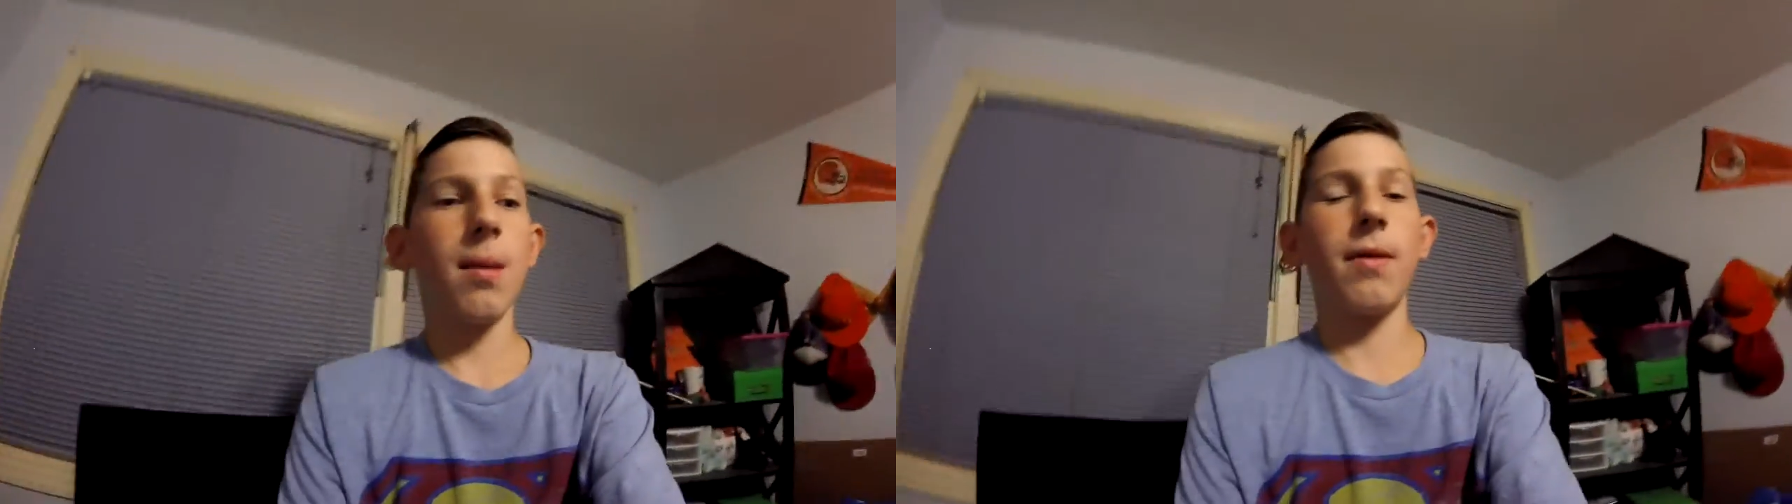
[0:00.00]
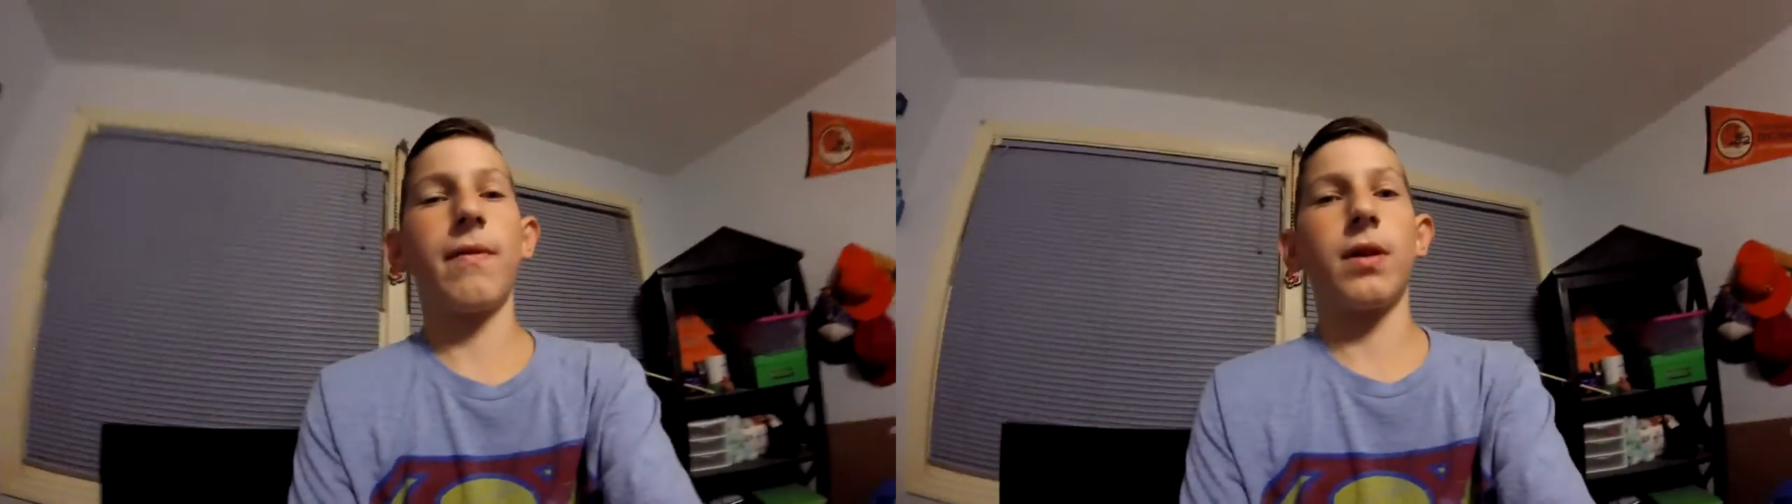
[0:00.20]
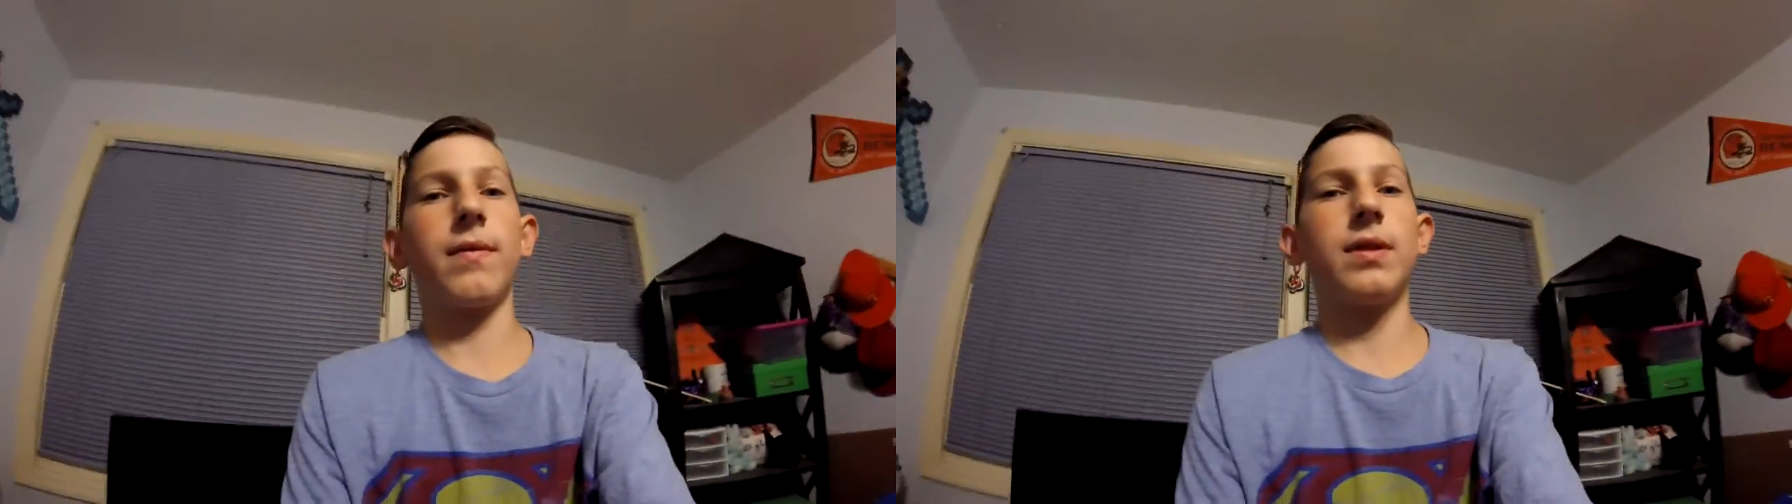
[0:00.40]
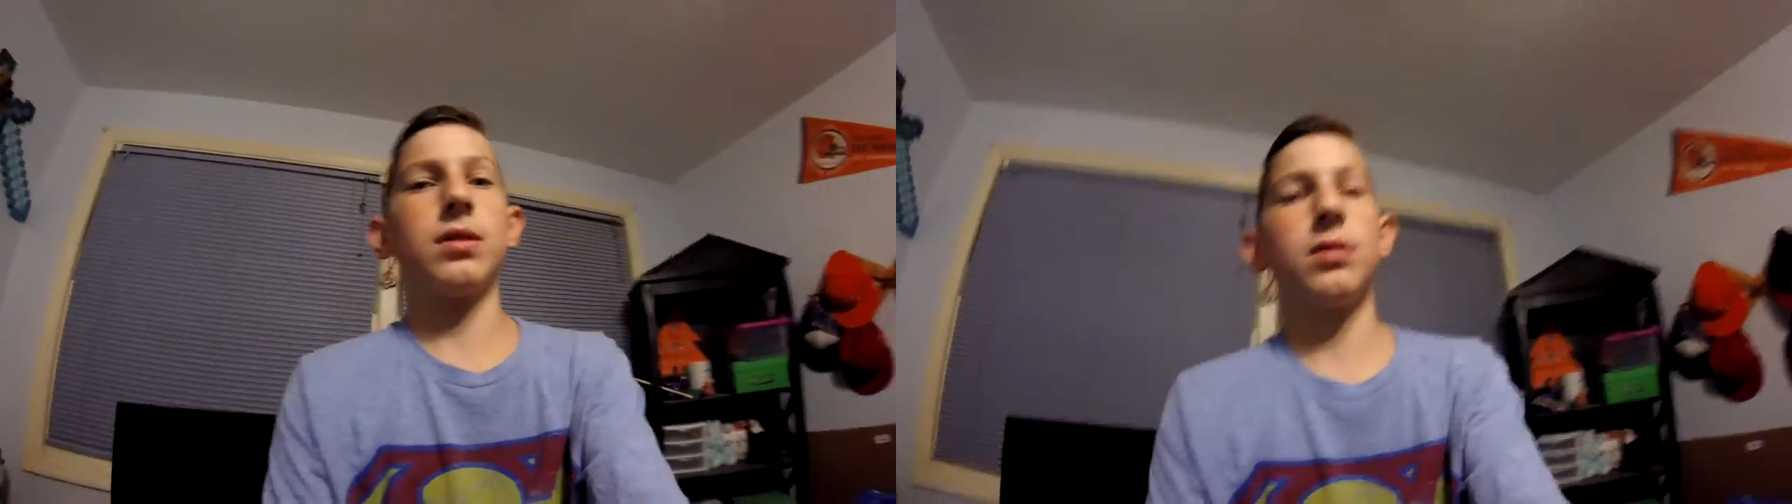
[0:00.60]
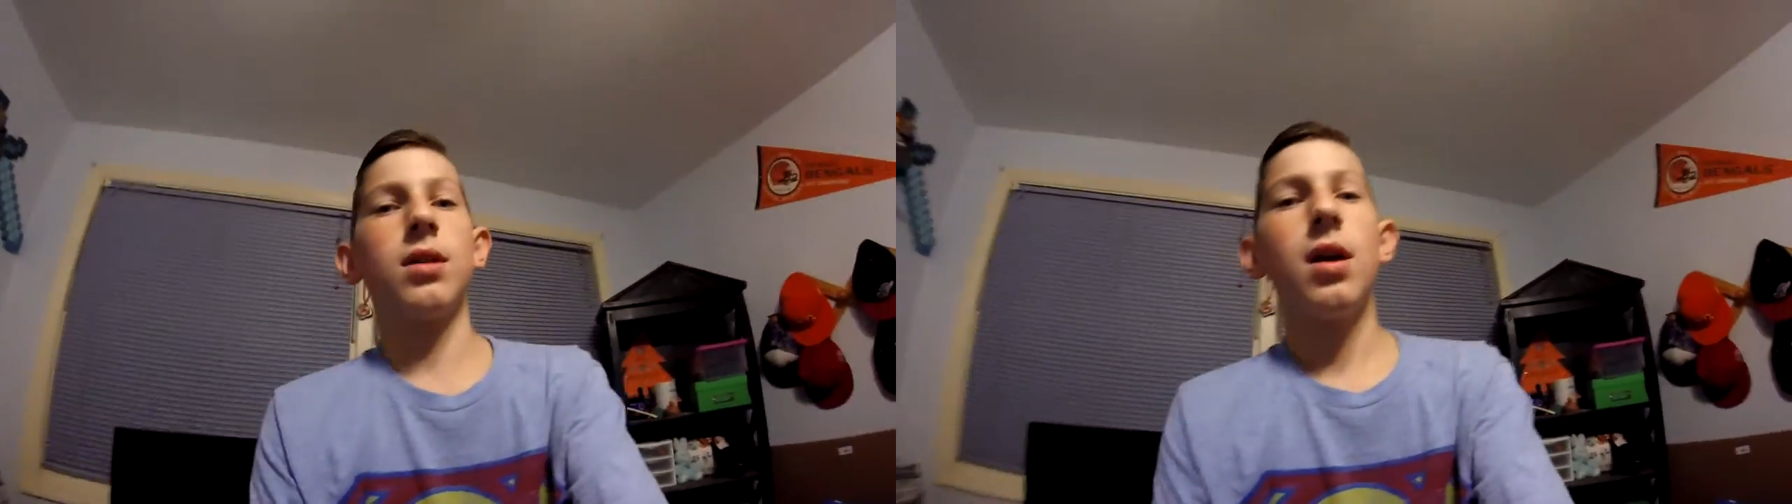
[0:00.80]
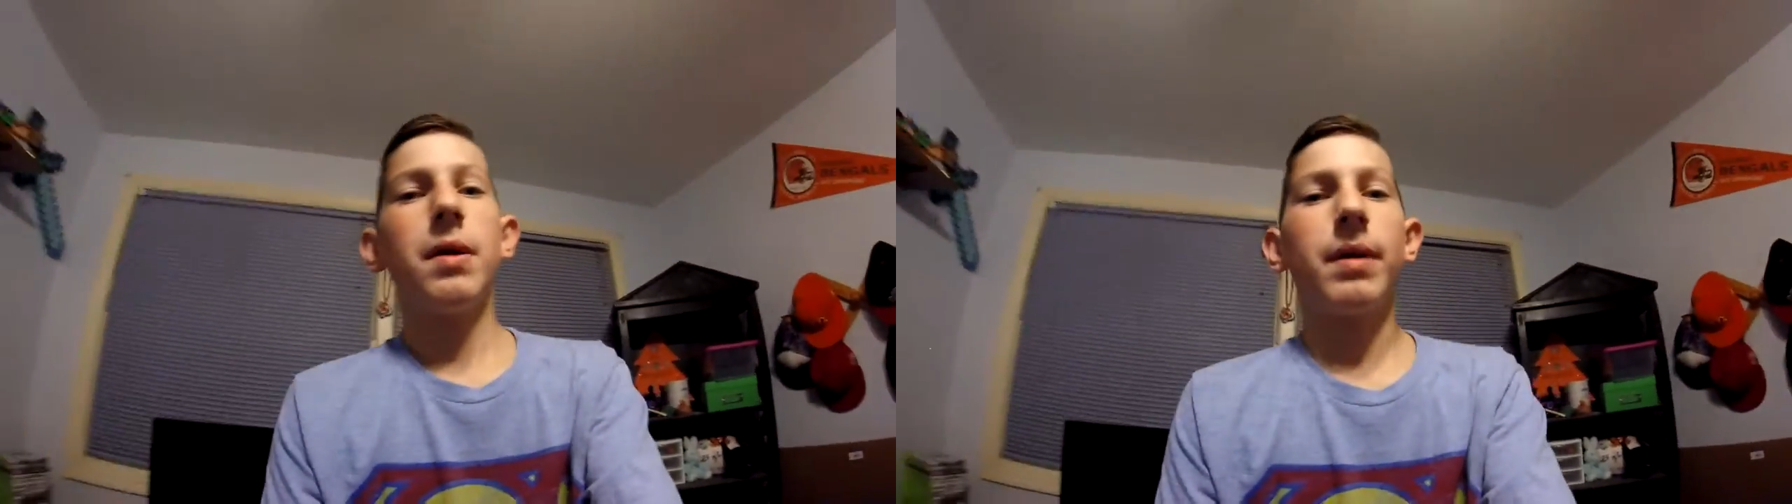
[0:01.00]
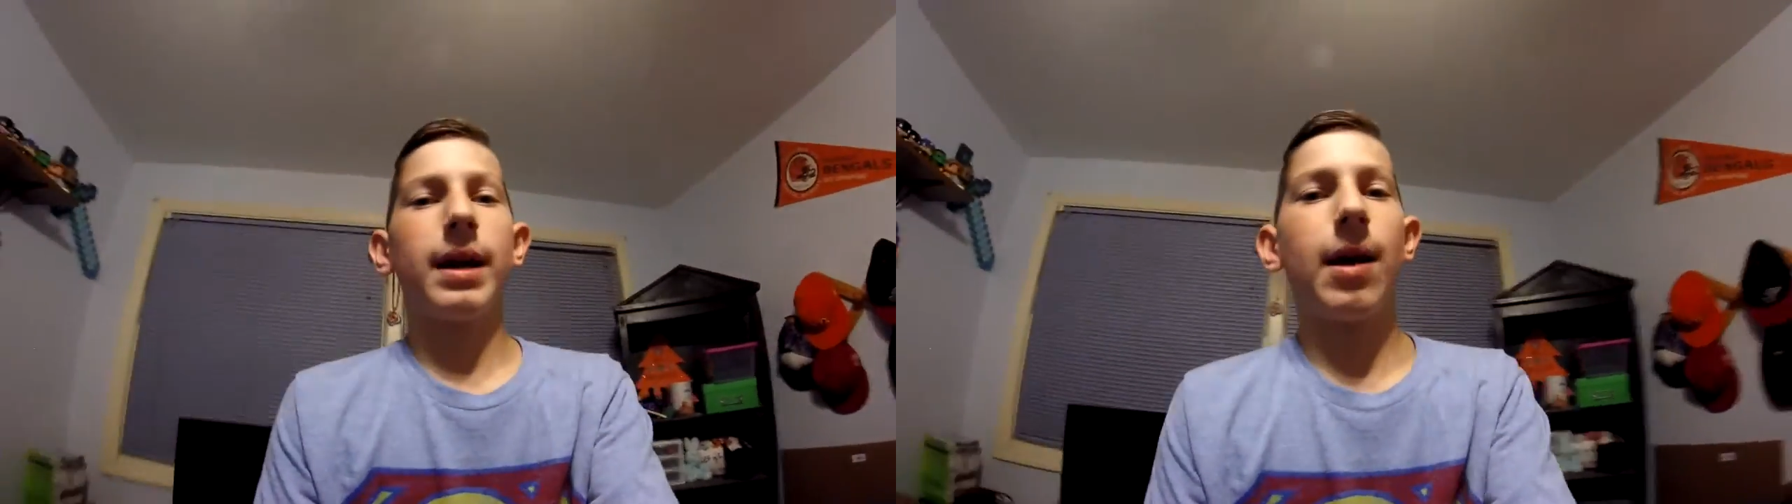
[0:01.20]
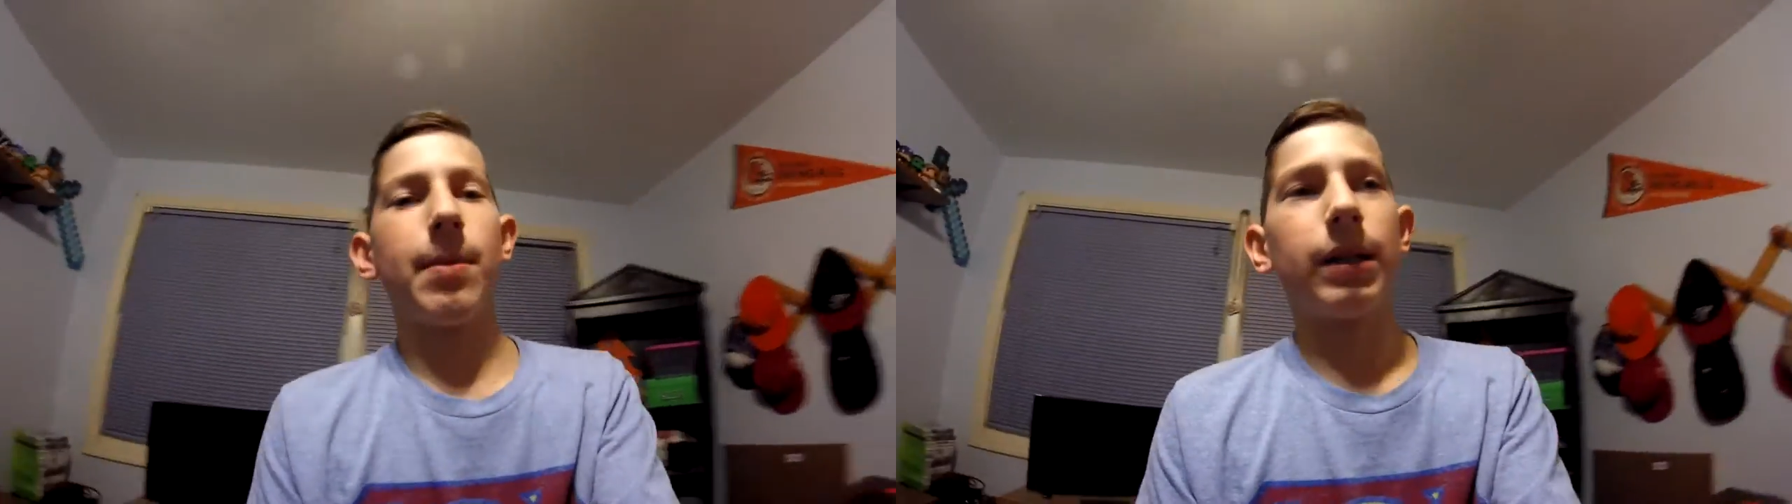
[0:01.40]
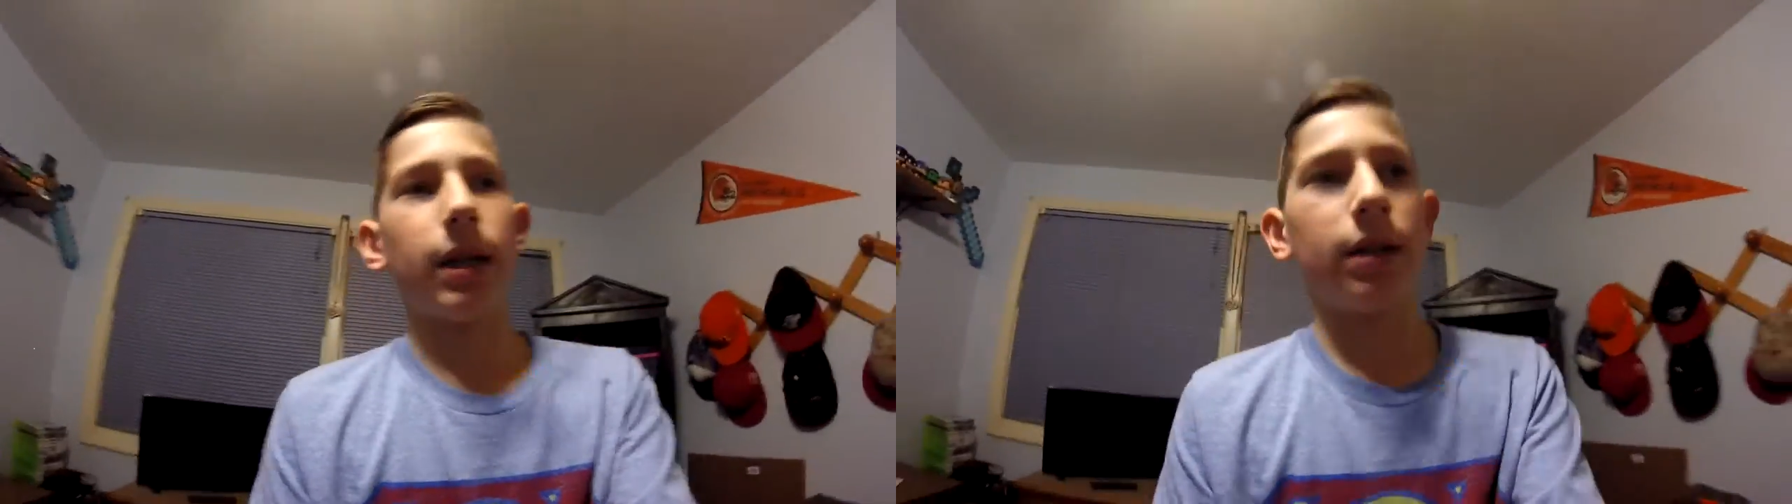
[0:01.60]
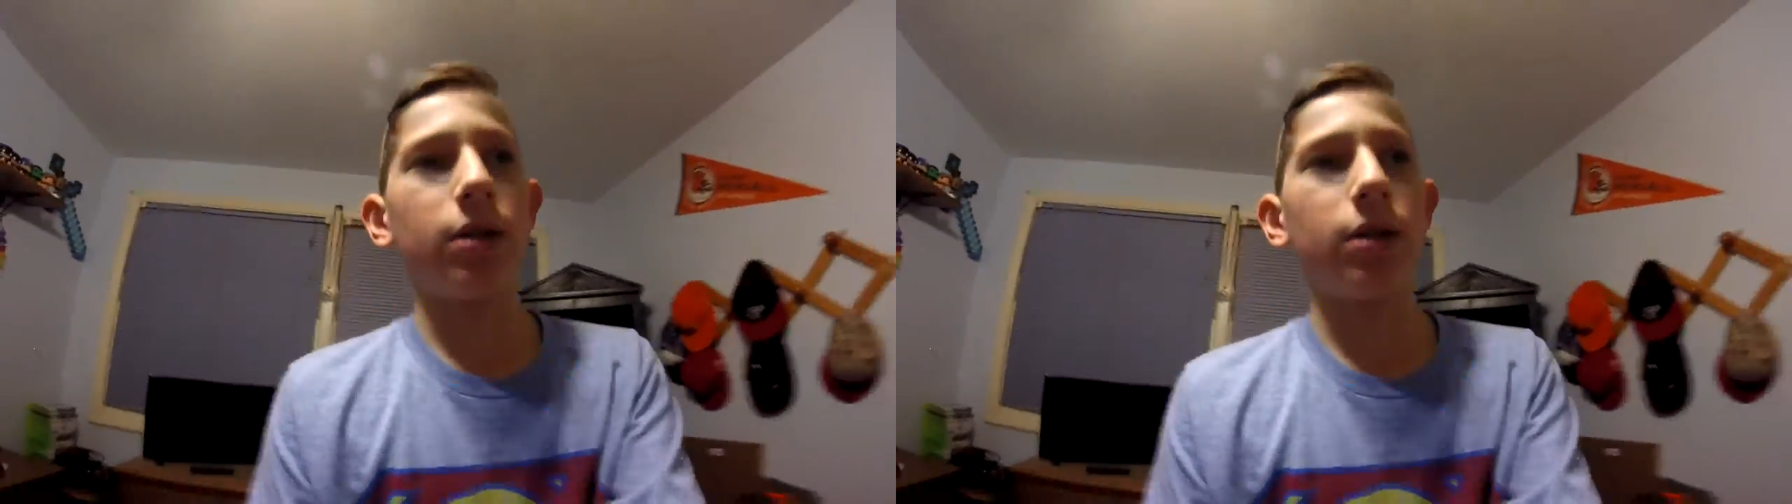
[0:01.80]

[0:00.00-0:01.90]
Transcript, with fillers: of my vlog adventures. Right now I'm about to head